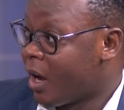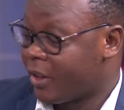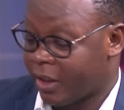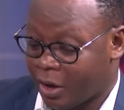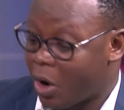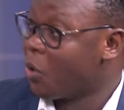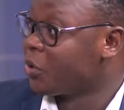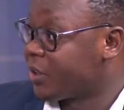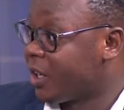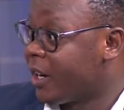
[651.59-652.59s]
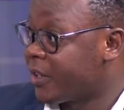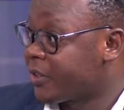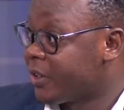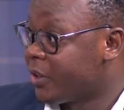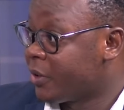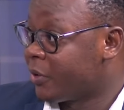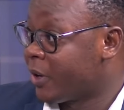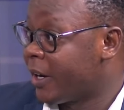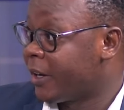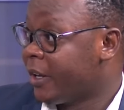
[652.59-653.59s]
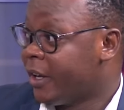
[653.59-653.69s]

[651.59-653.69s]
think, Gold Stars, right?